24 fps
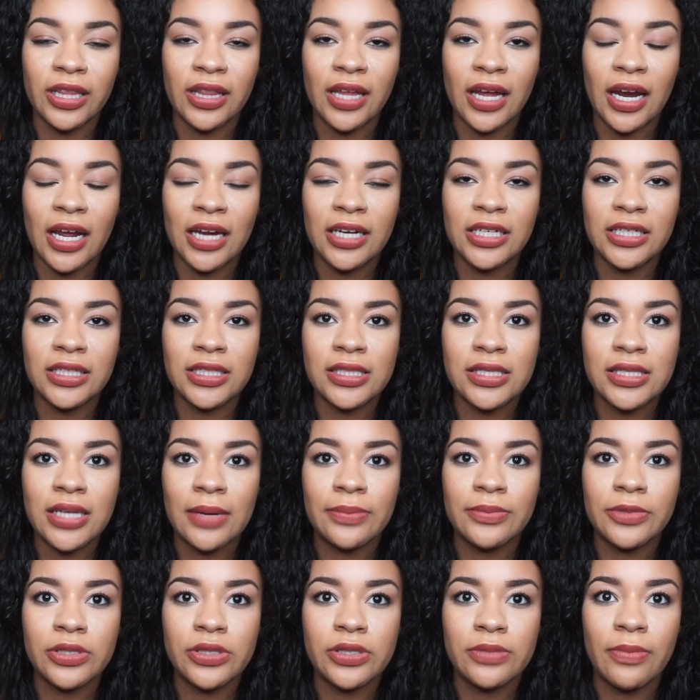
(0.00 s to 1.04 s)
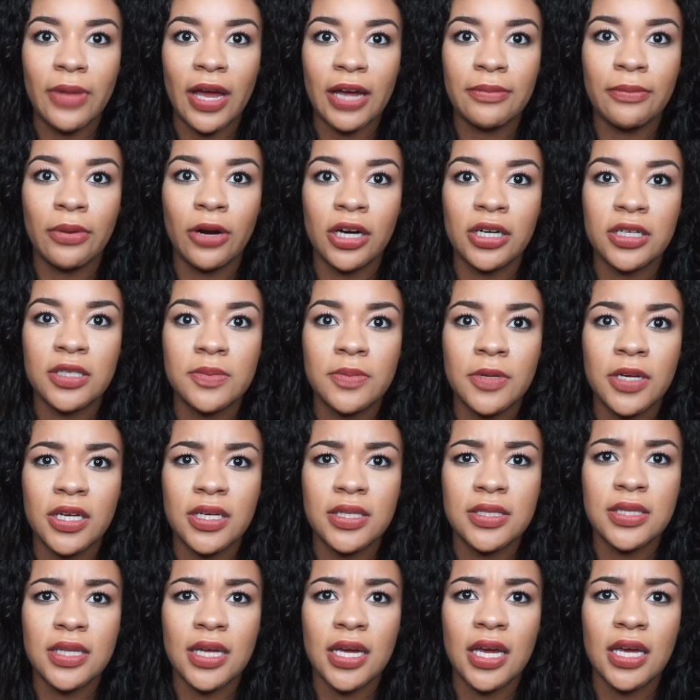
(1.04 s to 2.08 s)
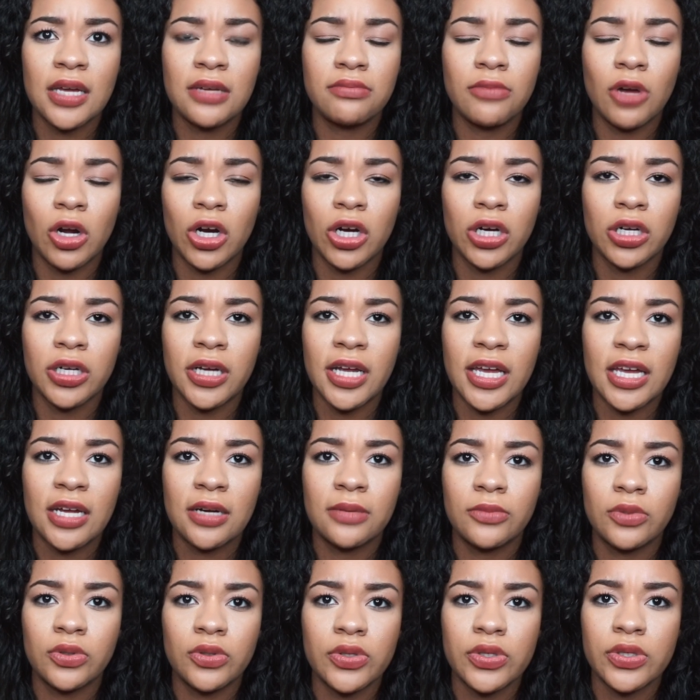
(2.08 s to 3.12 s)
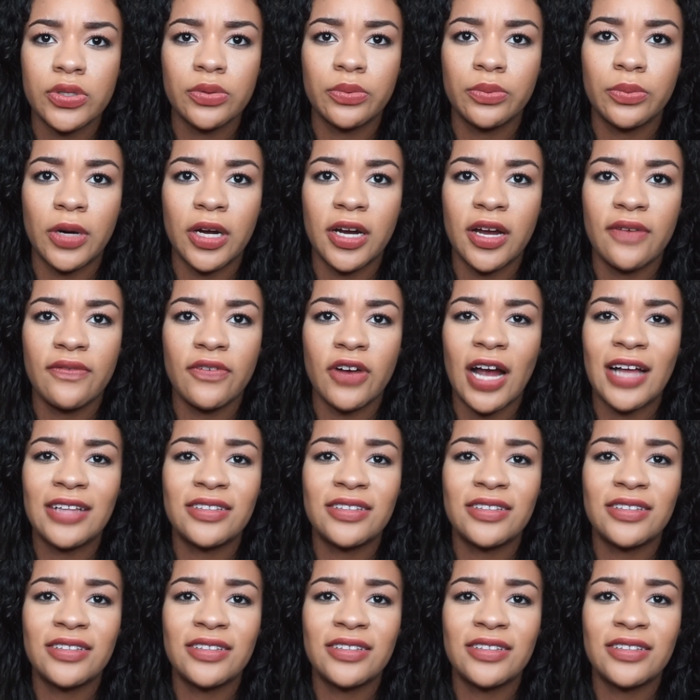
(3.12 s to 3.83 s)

that I need to stop using MAC products because they hurt animals or whatever.